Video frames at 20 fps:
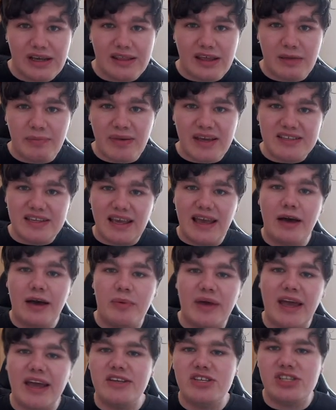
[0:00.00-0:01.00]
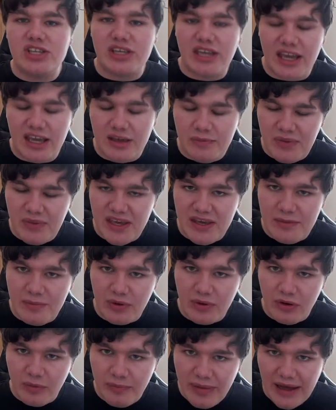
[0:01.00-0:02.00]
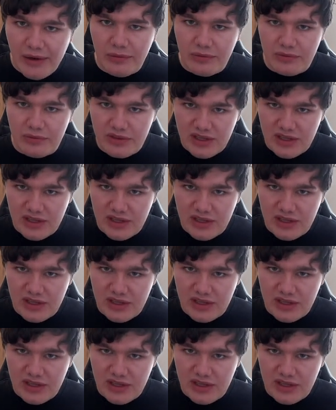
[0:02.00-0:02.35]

they basically help educate people about the